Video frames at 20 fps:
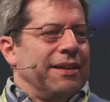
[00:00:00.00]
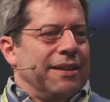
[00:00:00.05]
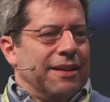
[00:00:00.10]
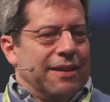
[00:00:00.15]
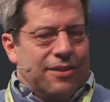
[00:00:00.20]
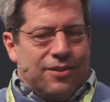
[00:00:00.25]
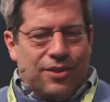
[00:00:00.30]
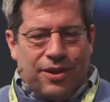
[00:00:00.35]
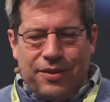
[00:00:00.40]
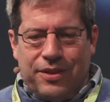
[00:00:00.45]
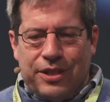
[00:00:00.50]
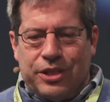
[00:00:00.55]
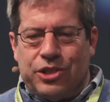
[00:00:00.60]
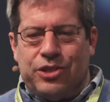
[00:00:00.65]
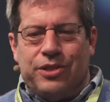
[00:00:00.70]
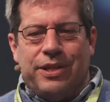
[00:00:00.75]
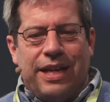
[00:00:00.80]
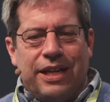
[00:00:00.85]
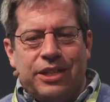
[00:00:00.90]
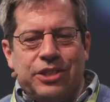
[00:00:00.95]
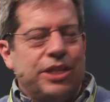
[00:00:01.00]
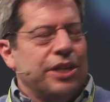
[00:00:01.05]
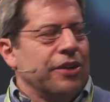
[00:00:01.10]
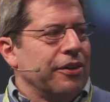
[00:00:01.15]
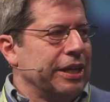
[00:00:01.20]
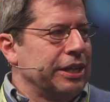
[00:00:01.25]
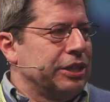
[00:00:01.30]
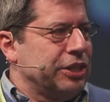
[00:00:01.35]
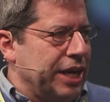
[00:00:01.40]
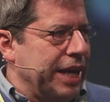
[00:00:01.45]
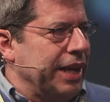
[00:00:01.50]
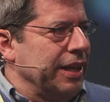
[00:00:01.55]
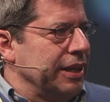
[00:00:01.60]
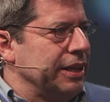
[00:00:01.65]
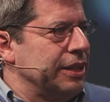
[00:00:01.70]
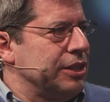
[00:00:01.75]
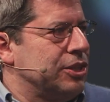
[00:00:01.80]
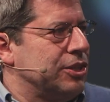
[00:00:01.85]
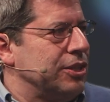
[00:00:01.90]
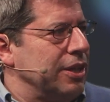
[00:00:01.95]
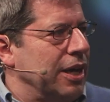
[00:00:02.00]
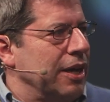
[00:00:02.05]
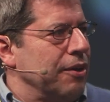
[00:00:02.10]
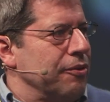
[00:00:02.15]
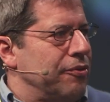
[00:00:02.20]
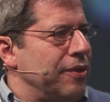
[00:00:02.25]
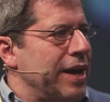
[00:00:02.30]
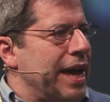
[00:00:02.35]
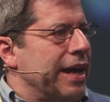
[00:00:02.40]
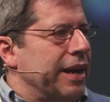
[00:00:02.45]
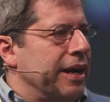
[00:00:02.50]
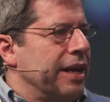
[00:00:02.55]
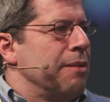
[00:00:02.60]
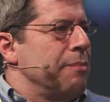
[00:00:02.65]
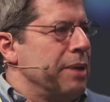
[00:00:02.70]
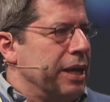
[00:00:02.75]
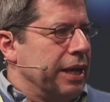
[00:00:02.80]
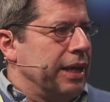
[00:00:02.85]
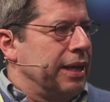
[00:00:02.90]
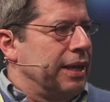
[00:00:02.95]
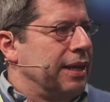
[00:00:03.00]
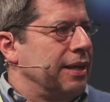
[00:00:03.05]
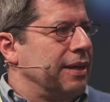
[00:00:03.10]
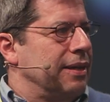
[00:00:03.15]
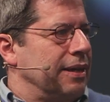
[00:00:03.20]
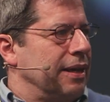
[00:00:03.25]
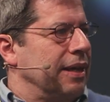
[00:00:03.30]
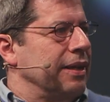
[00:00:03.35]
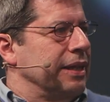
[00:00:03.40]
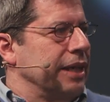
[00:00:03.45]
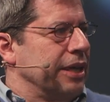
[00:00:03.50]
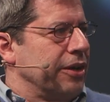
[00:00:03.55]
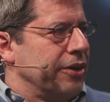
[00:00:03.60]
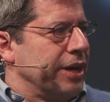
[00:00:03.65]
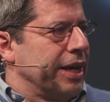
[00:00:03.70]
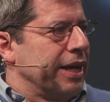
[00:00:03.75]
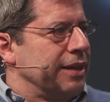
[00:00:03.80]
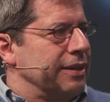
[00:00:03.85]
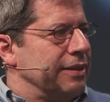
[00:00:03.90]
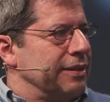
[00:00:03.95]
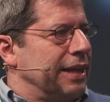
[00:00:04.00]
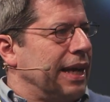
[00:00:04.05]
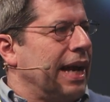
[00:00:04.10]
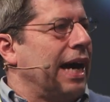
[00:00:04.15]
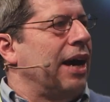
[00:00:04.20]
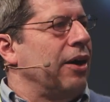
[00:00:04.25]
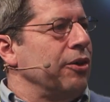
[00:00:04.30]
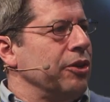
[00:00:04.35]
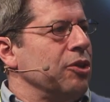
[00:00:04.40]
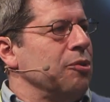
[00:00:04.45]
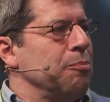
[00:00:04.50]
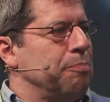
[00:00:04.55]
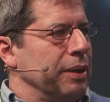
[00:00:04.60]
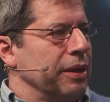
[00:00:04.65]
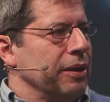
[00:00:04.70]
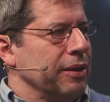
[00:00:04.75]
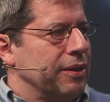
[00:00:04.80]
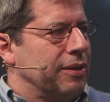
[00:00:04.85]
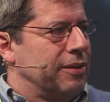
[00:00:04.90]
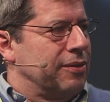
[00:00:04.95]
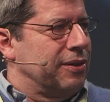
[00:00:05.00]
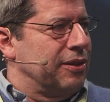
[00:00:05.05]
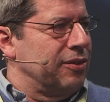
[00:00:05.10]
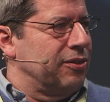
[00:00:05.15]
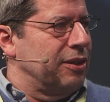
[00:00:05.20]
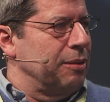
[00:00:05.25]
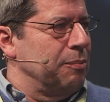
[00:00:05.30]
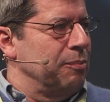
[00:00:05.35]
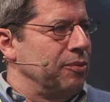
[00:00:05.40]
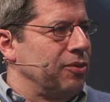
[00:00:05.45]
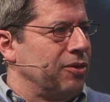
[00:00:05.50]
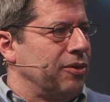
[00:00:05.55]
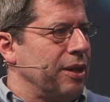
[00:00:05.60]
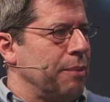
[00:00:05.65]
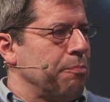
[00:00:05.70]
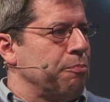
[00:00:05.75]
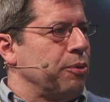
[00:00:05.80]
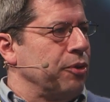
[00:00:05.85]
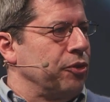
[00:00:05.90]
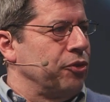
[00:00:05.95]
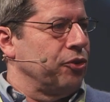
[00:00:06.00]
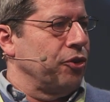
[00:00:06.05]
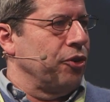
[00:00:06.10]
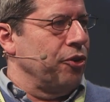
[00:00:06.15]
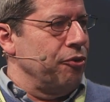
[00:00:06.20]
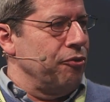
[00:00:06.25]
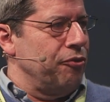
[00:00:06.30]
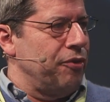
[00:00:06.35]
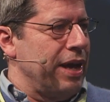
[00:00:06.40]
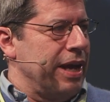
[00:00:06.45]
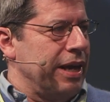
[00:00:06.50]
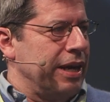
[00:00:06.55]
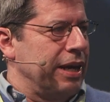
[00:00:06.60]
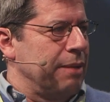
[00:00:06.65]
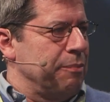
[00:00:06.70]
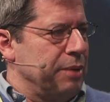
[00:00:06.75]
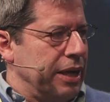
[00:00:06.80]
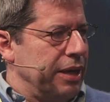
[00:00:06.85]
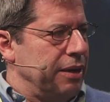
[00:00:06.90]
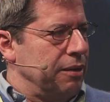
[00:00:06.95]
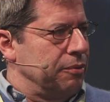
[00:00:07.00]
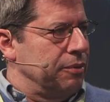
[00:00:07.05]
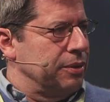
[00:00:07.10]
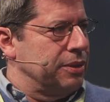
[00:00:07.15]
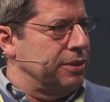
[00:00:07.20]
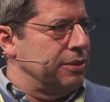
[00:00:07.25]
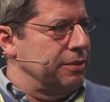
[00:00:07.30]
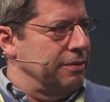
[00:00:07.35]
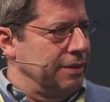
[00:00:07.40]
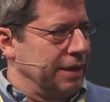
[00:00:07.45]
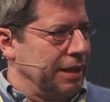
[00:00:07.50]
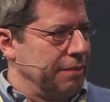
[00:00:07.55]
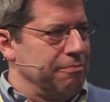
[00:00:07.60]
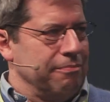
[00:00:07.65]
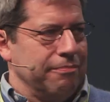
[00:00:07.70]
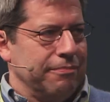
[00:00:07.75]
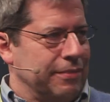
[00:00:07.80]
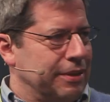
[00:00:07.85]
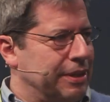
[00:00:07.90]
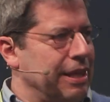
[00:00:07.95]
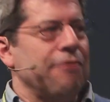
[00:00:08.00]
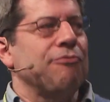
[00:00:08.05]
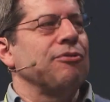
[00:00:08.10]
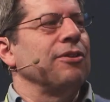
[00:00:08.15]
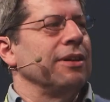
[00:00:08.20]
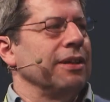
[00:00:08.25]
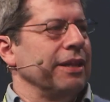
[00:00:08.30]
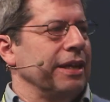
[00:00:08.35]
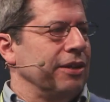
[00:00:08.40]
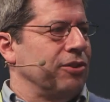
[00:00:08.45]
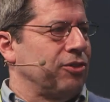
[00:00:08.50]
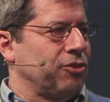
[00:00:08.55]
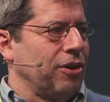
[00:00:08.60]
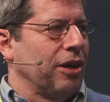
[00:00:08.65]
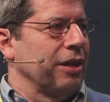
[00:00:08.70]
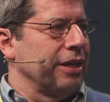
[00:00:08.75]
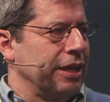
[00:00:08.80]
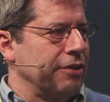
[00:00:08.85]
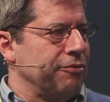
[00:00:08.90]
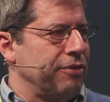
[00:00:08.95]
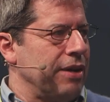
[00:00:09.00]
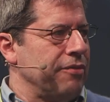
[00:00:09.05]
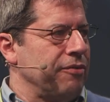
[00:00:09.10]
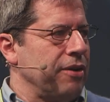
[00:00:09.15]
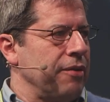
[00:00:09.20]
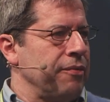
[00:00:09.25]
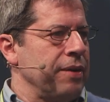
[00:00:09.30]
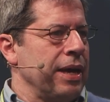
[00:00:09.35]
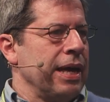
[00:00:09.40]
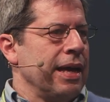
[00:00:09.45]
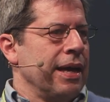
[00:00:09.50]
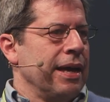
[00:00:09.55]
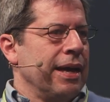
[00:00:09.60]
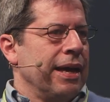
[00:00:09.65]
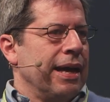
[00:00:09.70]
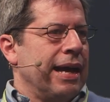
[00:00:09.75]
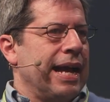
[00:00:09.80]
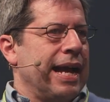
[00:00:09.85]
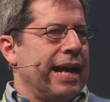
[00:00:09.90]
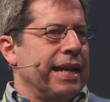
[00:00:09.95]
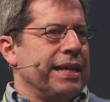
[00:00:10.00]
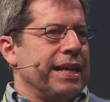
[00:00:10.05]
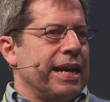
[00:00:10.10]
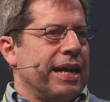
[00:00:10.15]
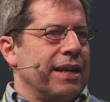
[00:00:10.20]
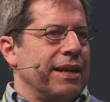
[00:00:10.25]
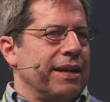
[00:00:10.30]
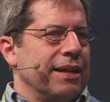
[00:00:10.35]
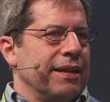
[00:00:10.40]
sort of the engineering challenge of anonymity on the internet. How do you build systems that preserve anonymity, which I'm definitely strongly in favor of, and yet